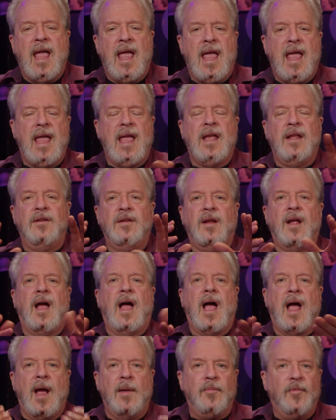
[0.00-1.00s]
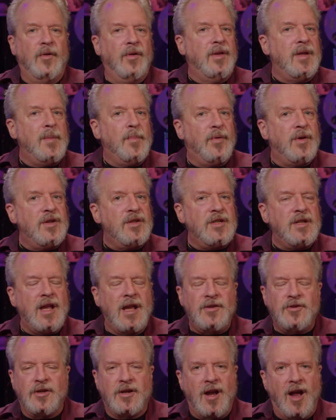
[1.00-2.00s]
and I really
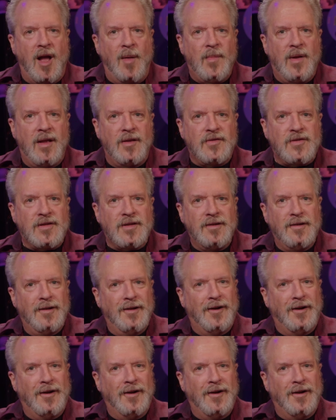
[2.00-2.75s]
appreciate your comments.